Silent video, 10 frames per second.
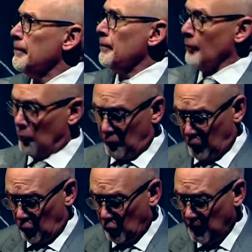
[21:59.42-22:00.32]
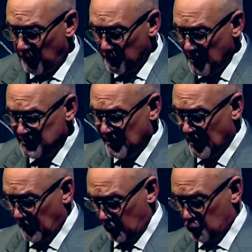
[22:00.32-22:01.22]
There was a group of
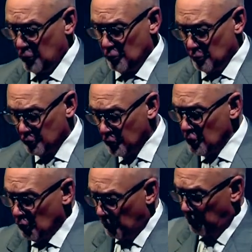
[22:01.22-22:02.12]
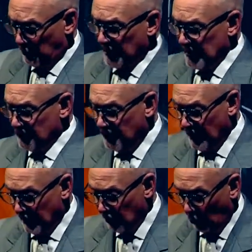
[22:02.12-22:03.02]
Messianic Jews who believed that
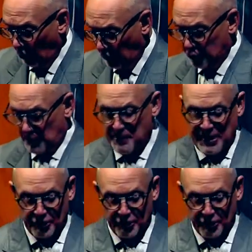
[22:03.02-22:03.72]
in order to be a